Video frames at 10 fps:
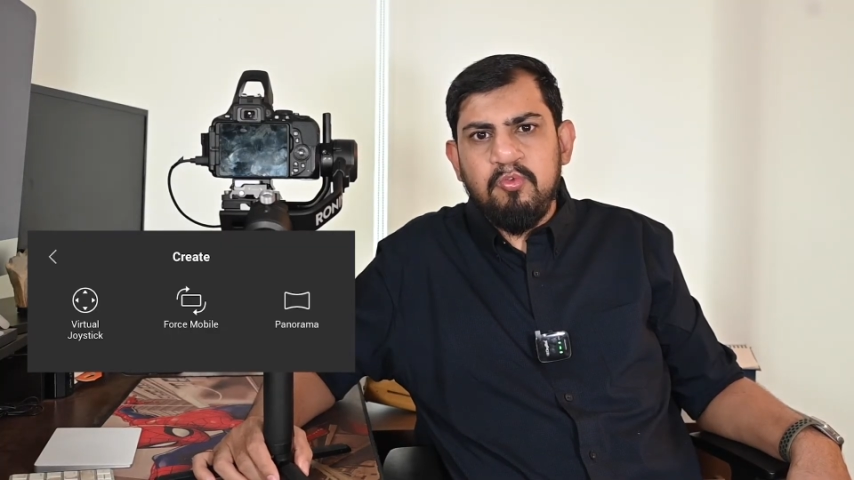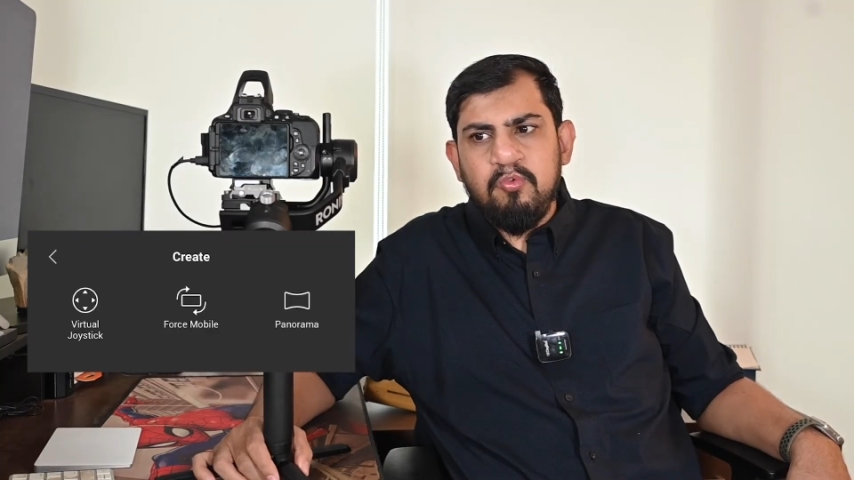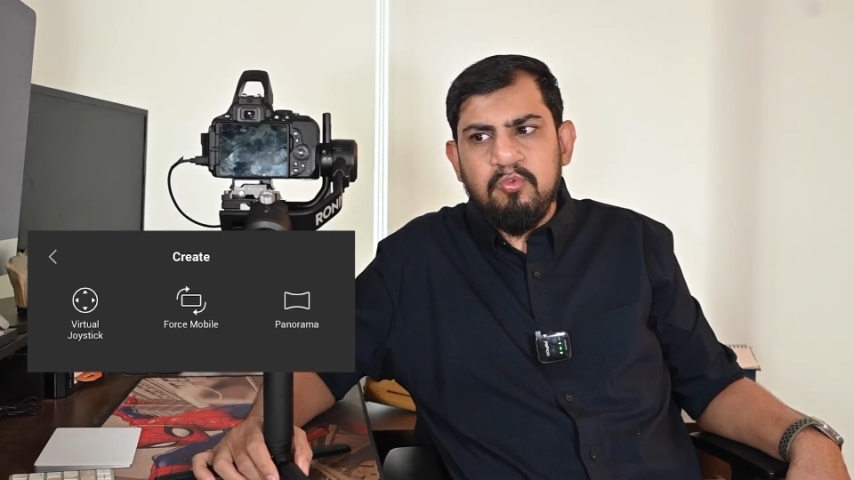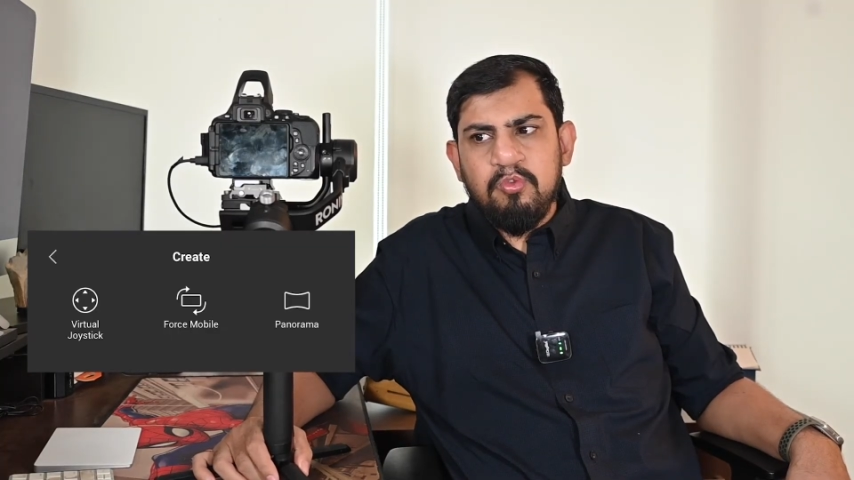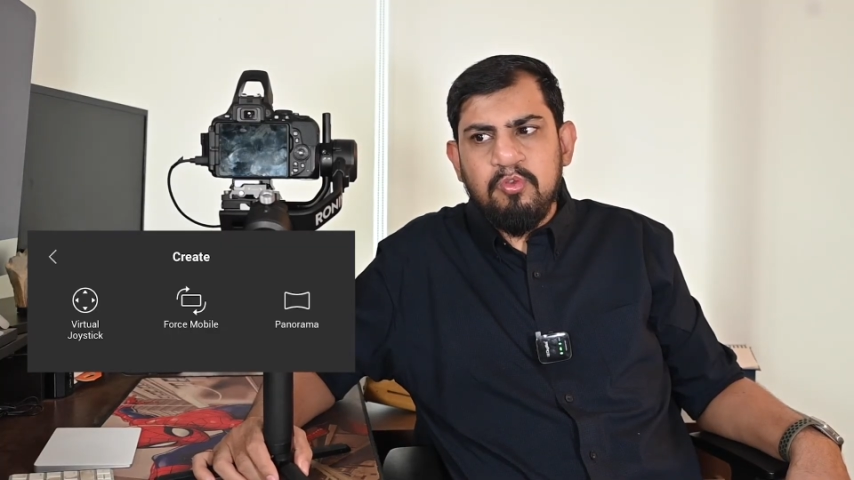
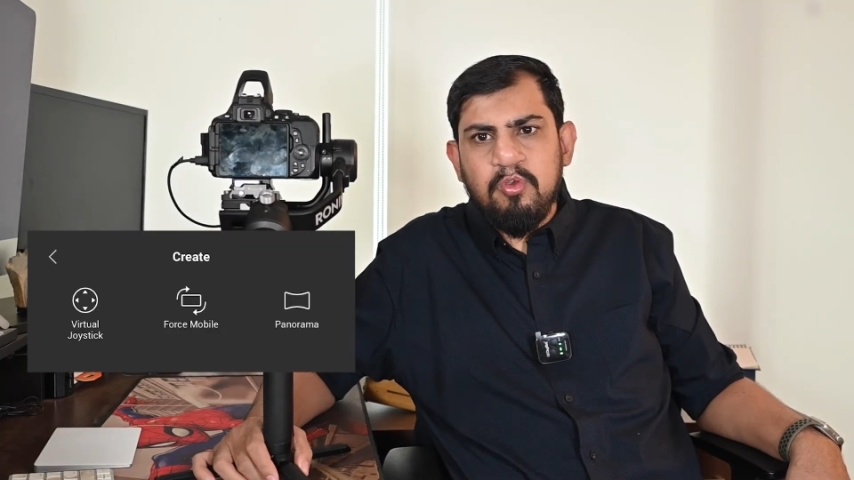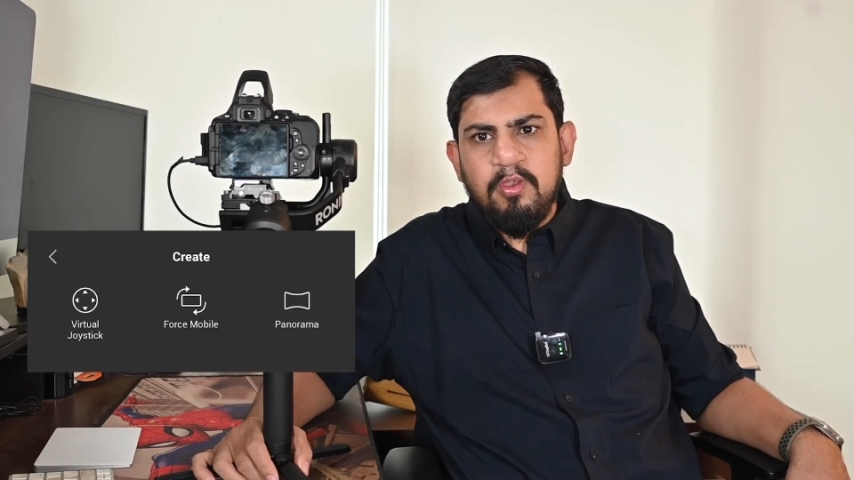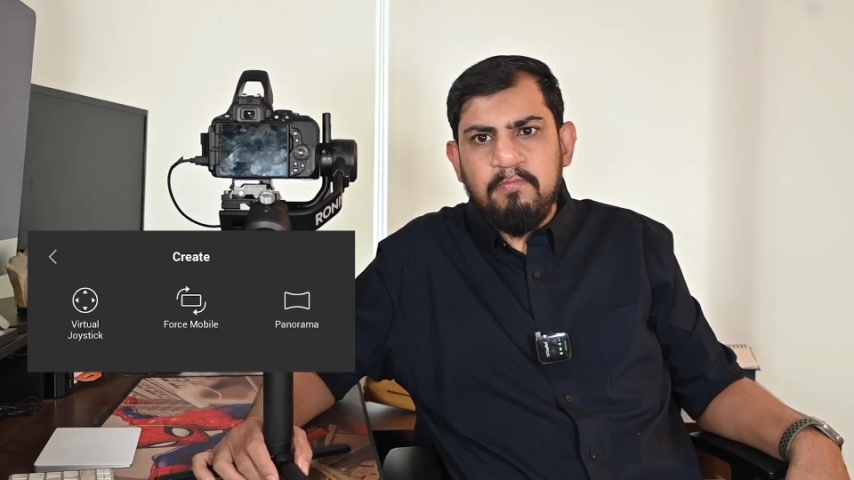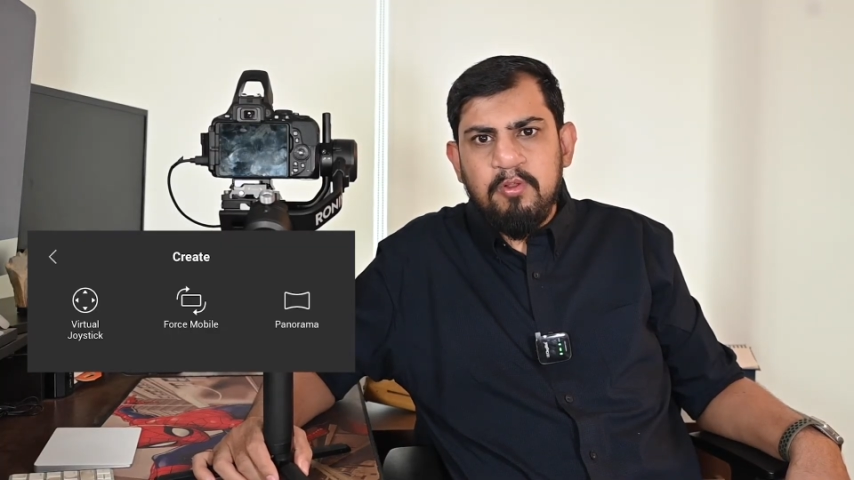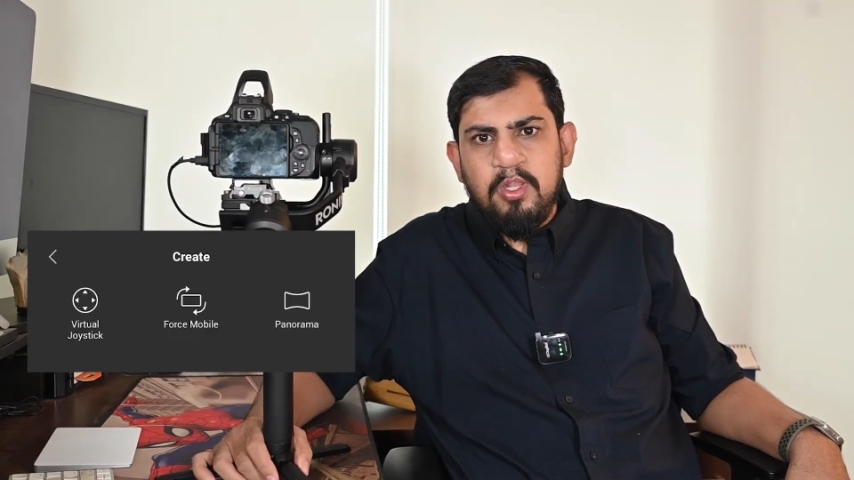use your
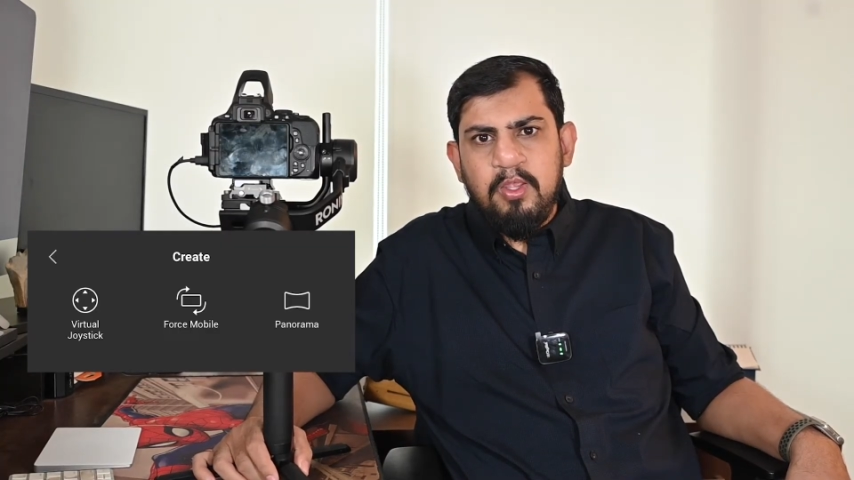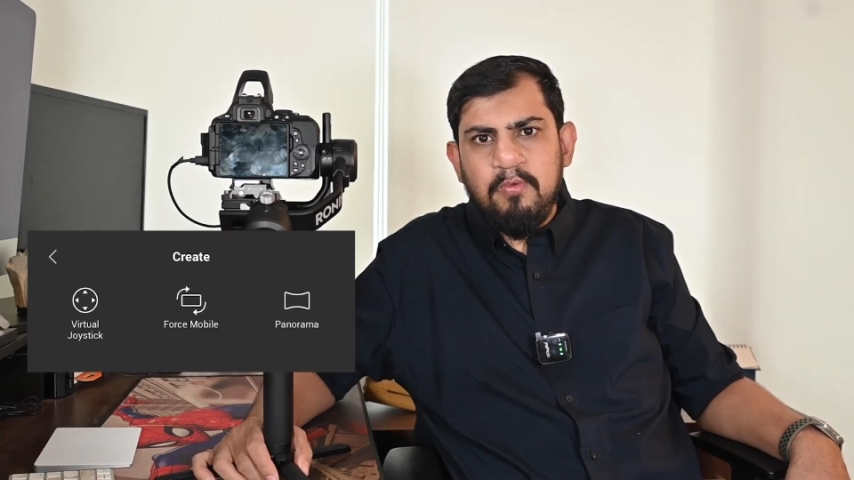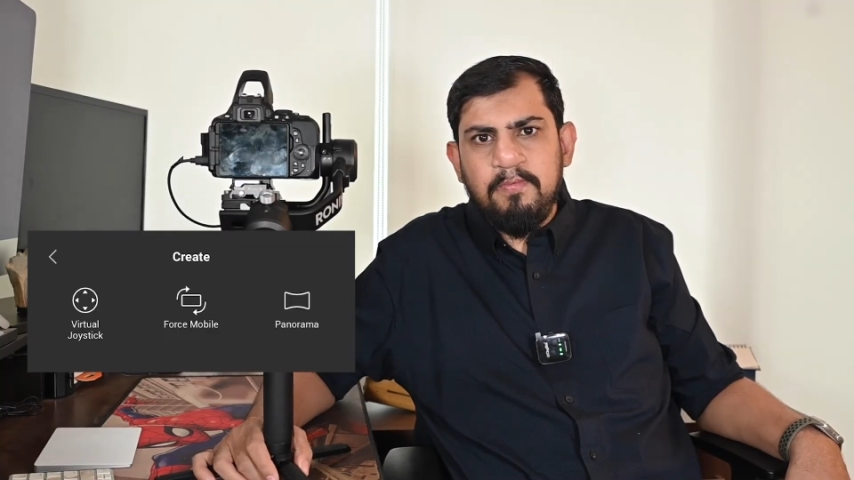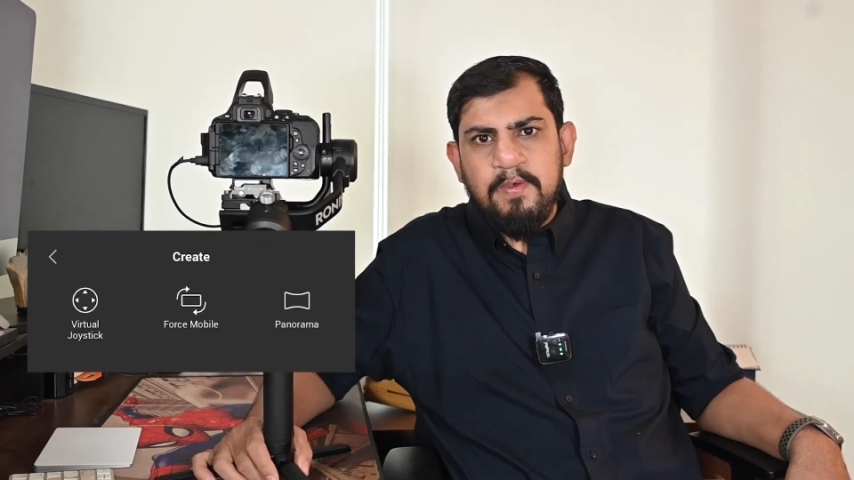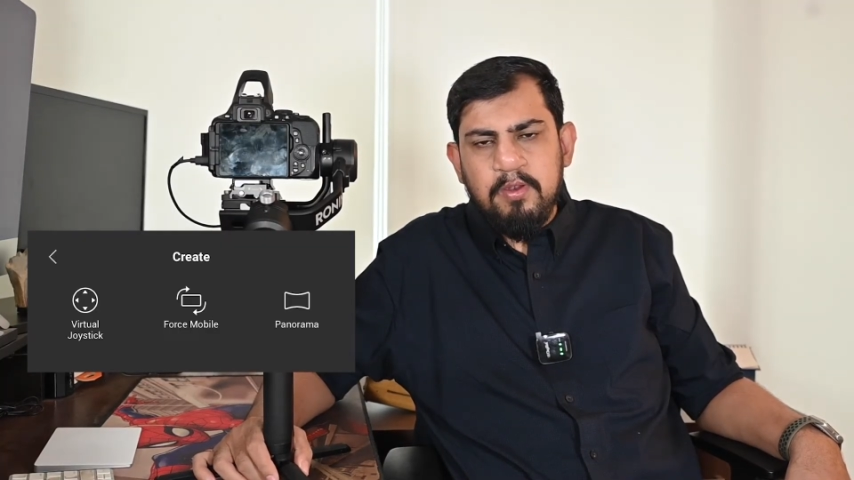gimbal
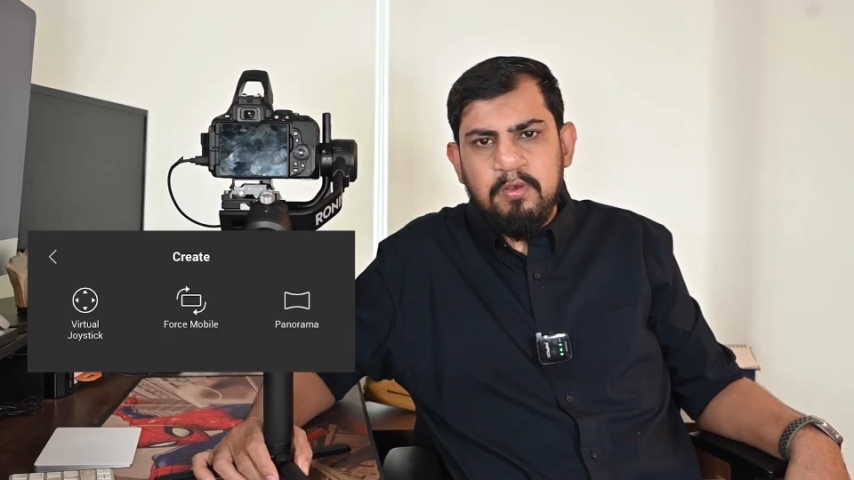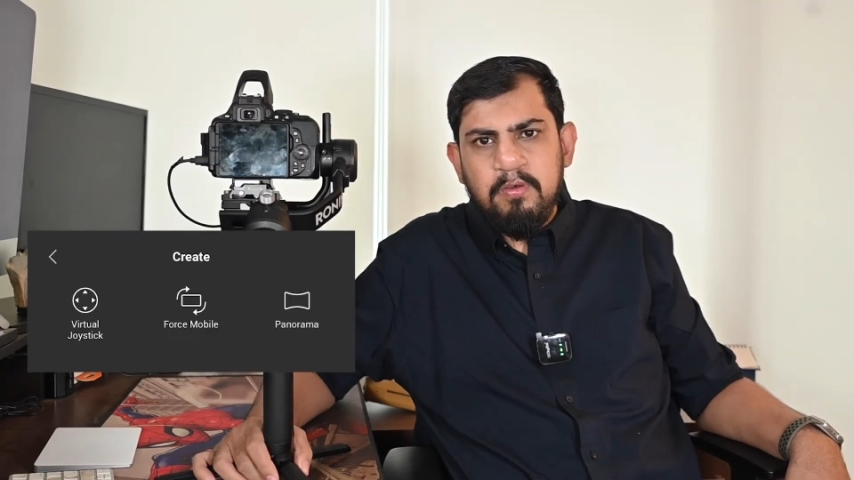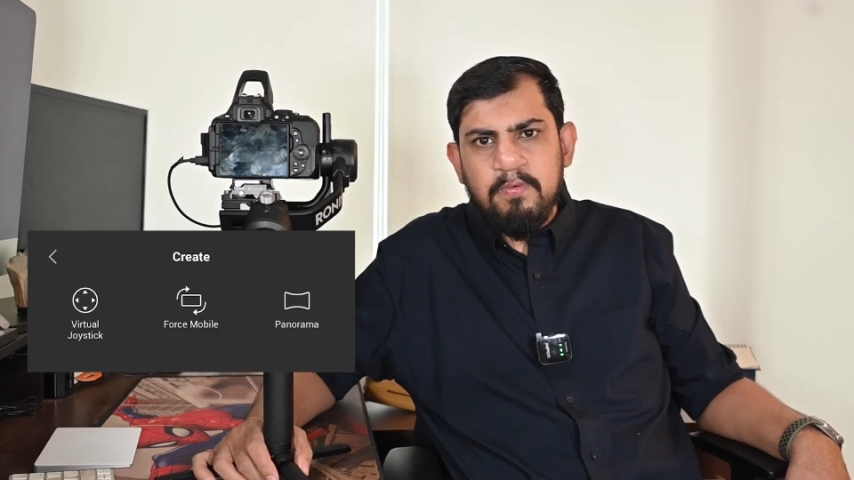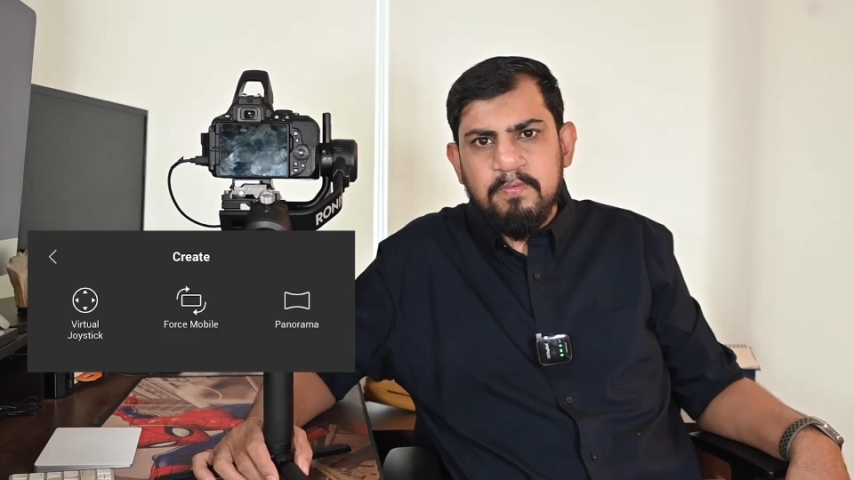even better,